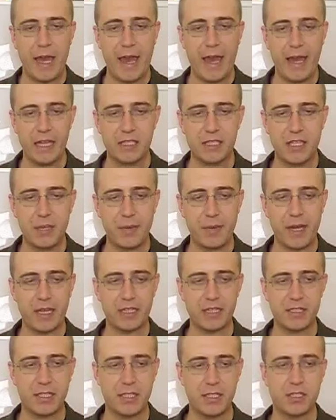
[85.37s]

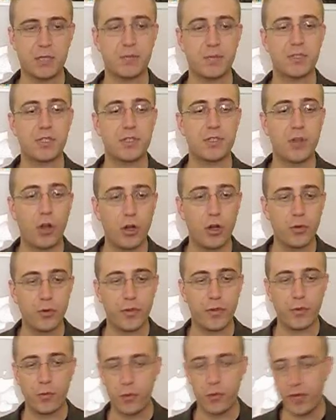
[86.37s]
Axiomatic systems start
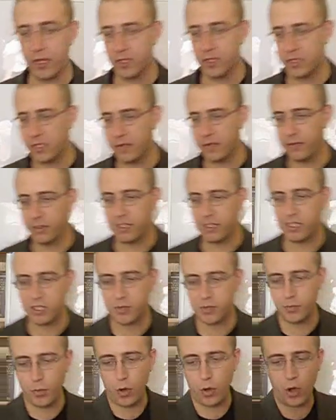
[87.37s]
with a relatively
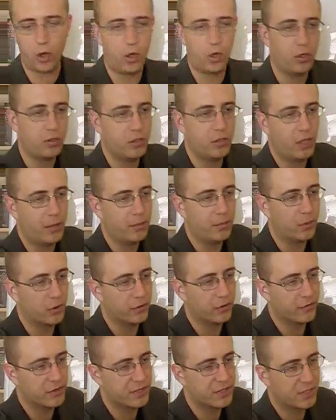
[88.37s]
small
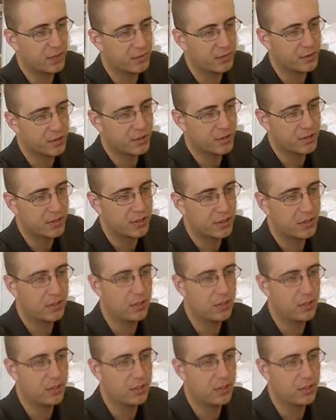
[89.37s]
number of assumptions,